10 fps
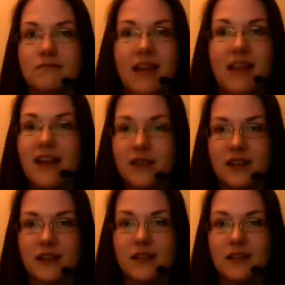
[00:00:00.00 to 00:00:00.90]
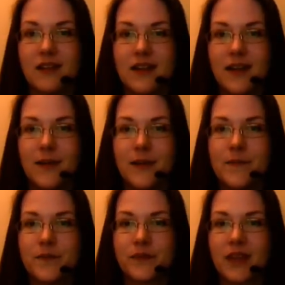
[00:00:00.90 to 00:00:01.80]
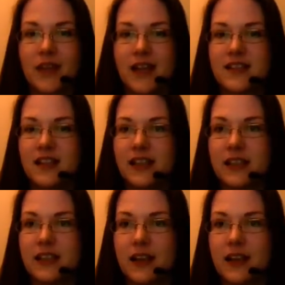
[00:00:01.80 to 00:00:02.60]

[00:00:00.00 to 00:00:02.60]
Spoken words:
everything. It's like...